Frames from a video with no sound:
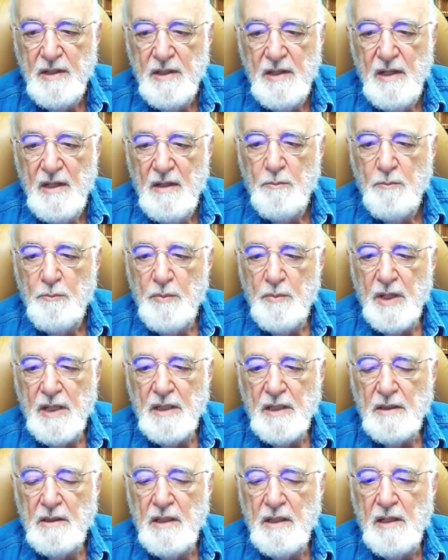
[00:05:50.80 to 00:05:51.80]
mental
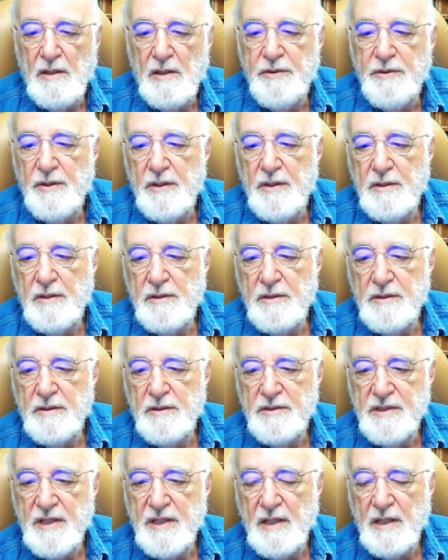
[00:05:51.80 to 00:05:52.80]
health
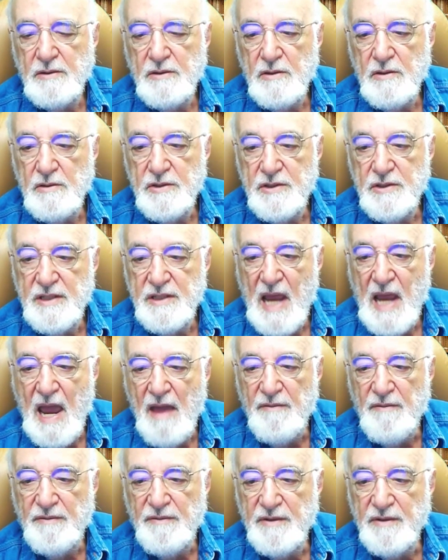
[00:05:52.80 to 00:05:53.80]
center
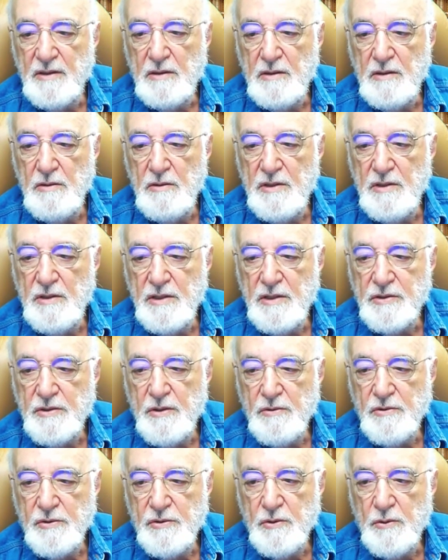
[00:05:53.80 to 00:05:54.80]
staff, including
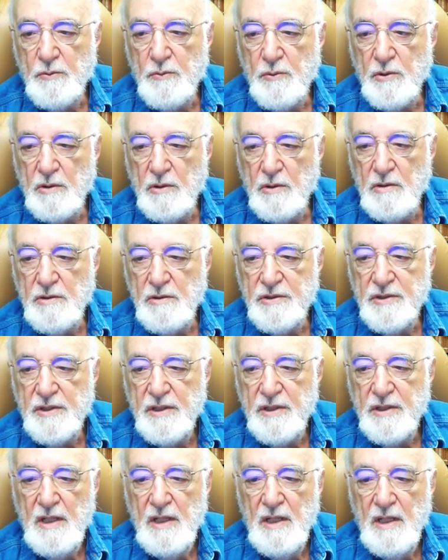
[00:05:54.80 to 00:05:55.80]
social workers
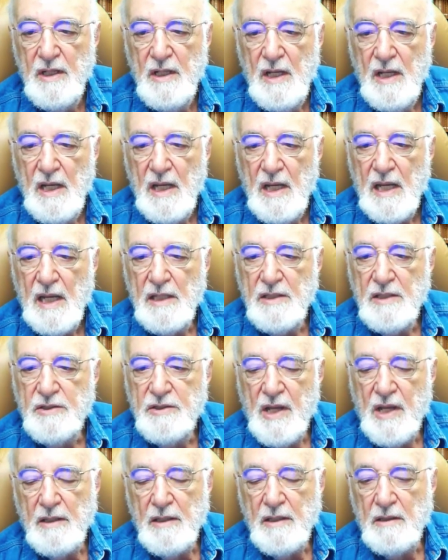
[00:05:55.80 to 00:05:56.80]
and
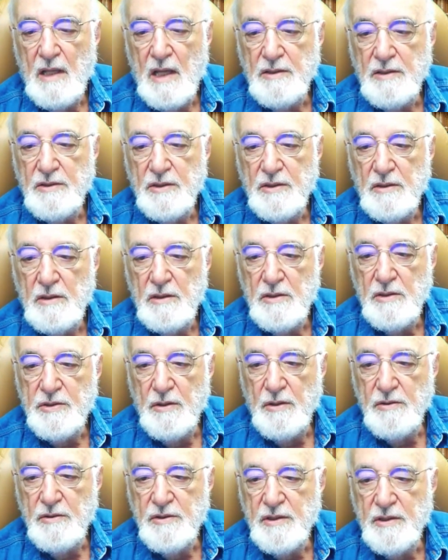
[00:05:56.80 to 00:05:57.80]
psychological
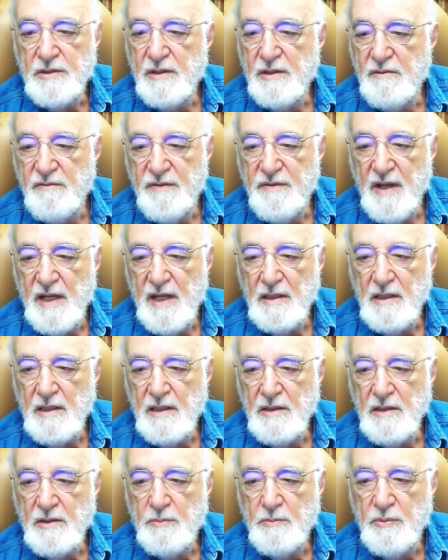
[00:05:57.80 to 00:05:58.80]
associates in
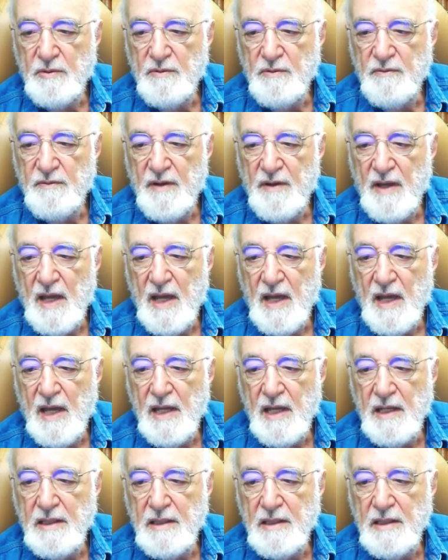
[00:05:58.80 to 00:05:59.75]
failing to provide and